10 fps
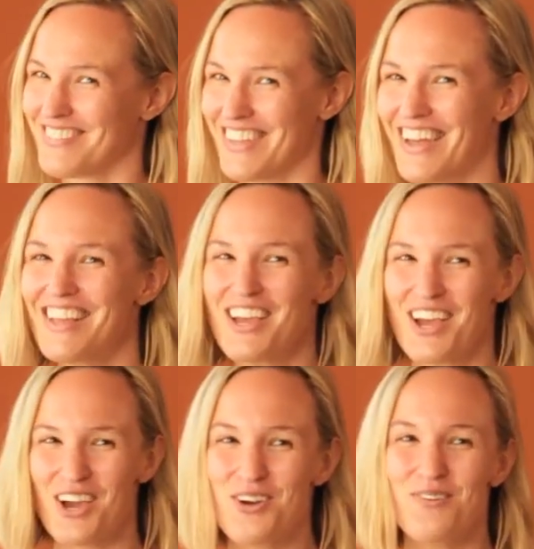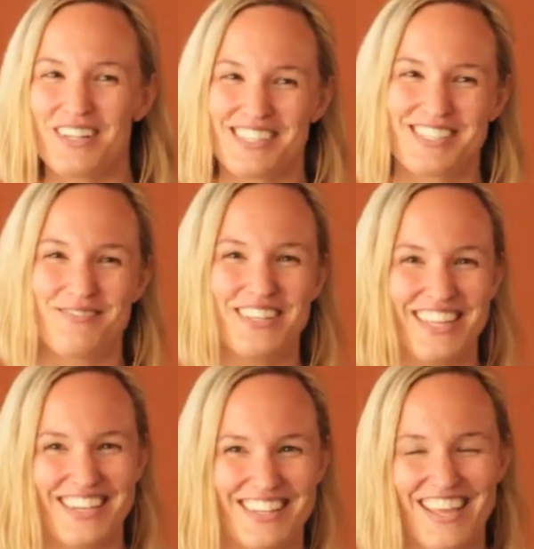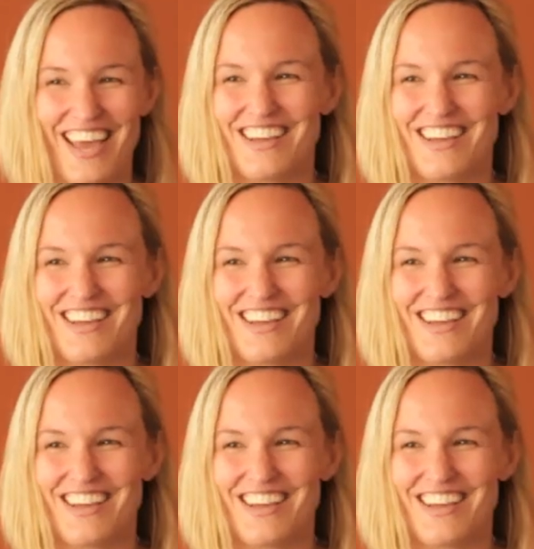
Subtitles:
Who wants to be the end of the